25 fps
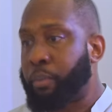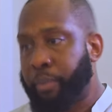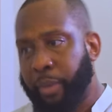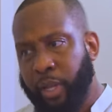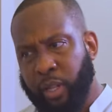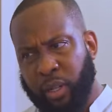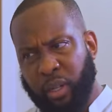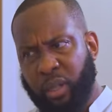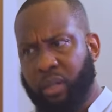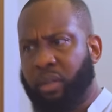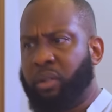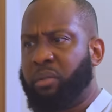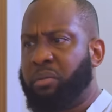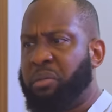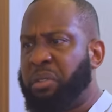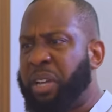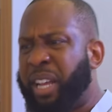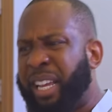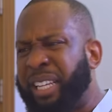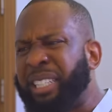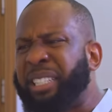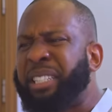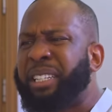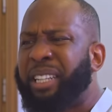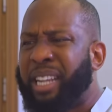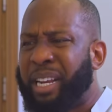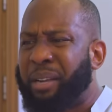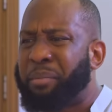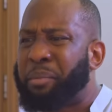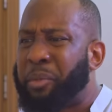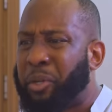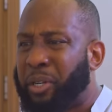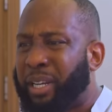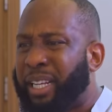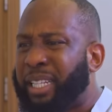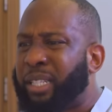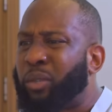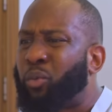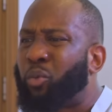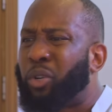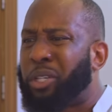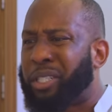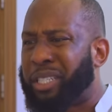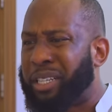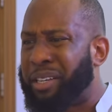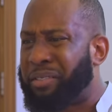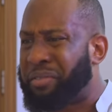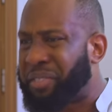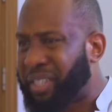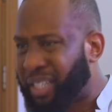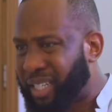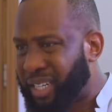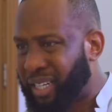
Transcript: milk. Aging like milk. Getting worse every